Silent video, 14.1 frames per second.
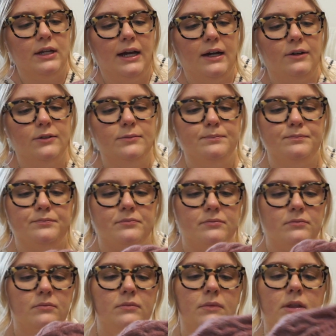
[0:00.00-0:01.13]
out.
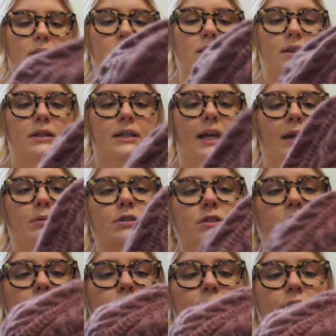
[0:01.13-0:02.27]
The cables
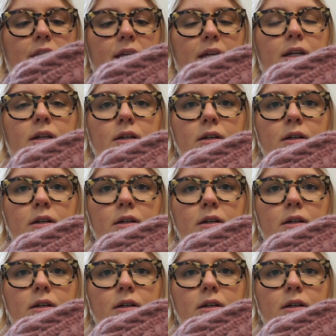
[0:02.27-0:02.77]
look really